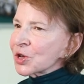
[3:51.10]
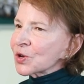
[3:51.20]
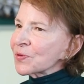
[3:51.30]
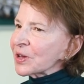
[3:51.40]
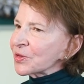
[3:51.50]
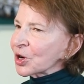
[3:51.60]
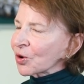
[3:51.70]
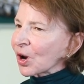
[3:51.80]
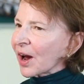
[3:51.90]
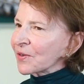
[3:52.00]
so that
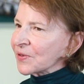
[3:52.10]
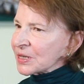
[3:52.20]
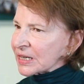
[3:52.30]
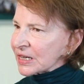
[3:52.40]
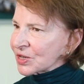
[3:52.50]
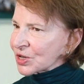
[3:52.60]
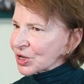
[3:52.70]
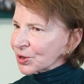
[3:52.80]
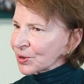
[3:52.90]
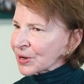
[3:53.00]
their life is
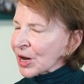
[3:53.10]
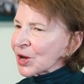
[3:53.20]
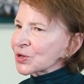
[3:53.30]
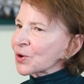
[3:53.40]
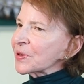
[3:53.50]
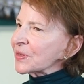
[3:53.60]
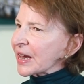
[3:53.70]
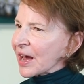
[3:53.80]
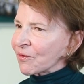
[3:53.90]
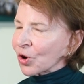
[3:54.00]
easier, so that
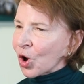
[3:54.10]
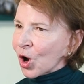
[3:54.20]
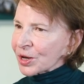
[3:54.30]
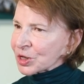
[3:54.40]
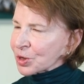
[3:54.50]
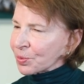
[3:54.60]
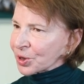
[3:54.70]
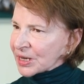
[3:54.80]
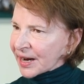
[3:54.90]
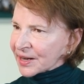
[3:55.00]
they have laws to
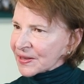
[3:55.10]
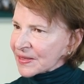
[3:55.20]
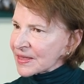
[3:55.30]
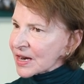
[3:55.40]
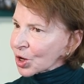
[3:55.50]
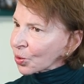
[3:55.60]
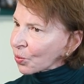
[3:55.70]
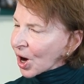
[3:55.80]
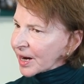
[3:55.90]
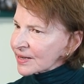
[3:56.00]
protect their
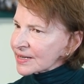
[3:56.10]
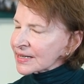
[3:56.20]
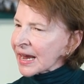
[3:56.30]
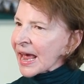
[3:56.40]
rights.